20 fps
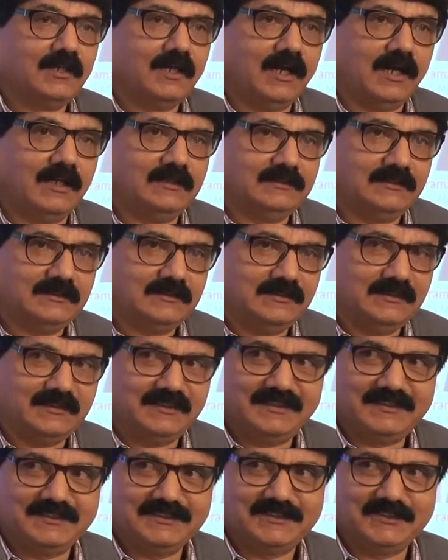I'll just
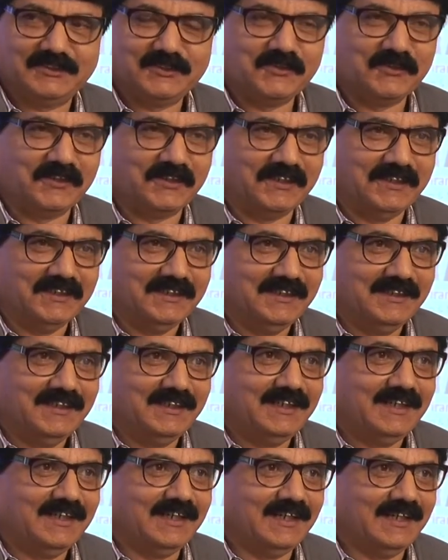narrate a story,
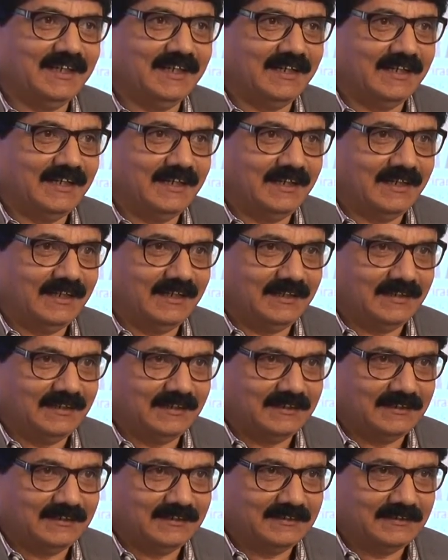uh,
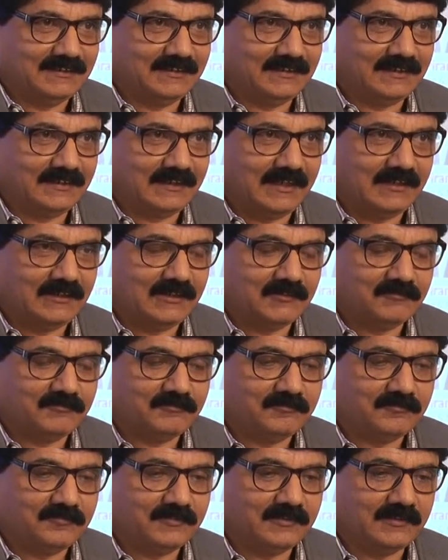uh, uh the kind of
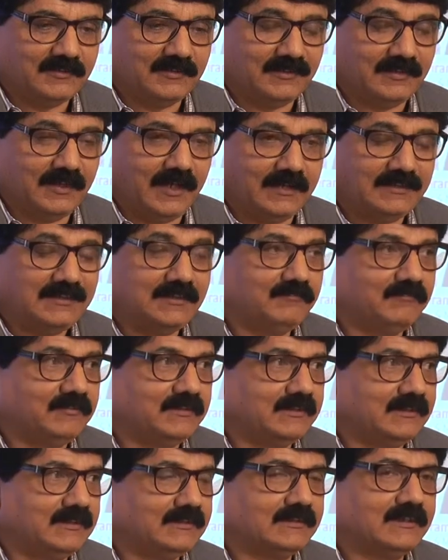uh,
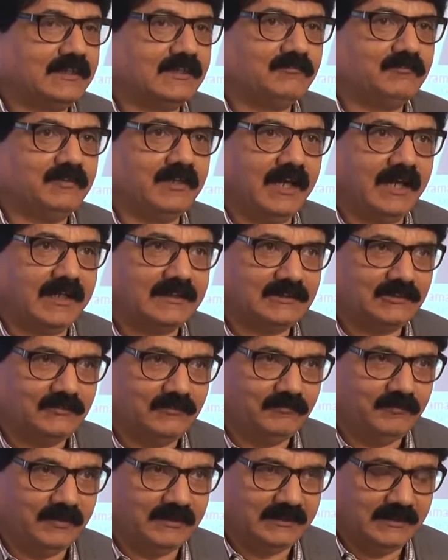activities that we
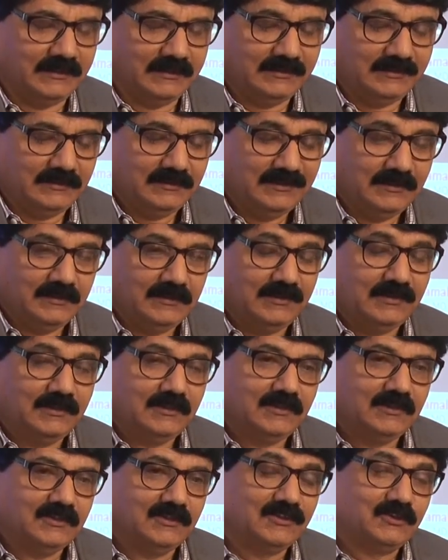actually we did
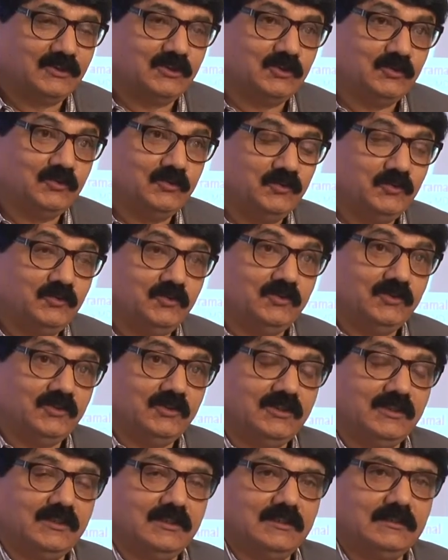to
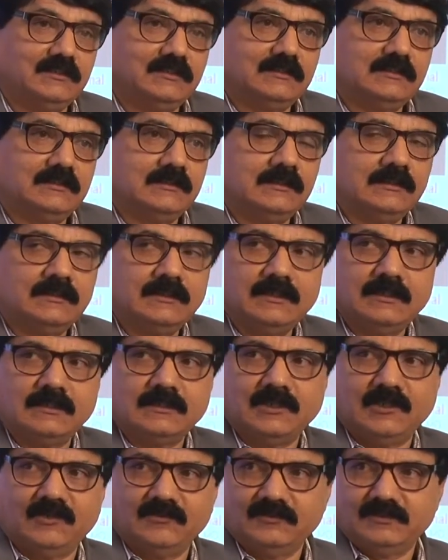turn
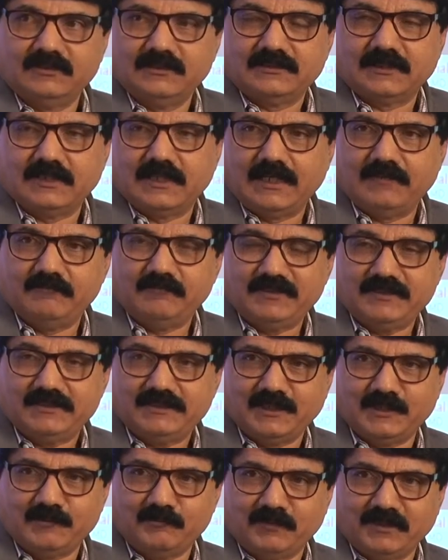around this highway
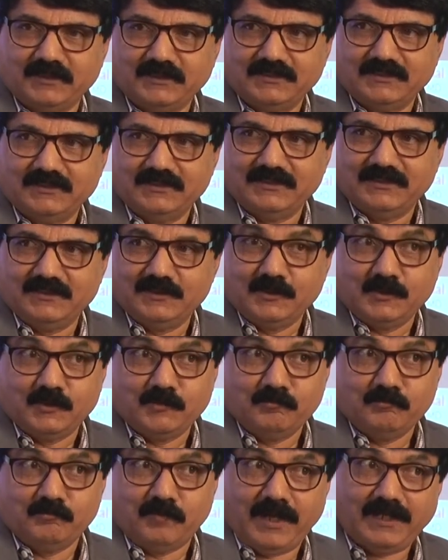segment
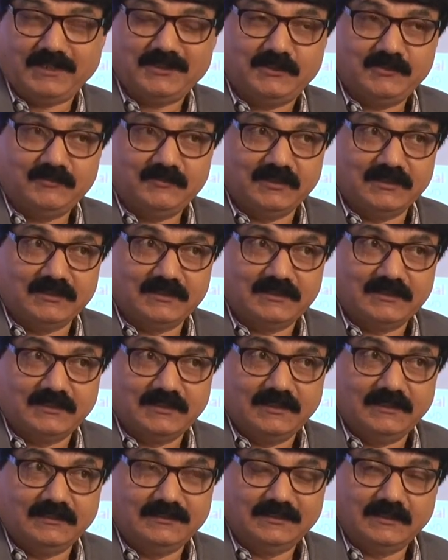back to
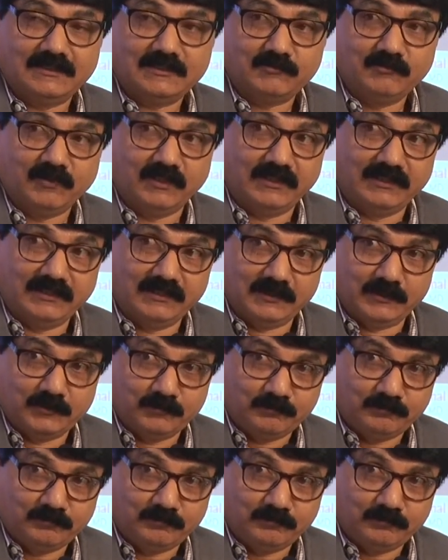us in just one year.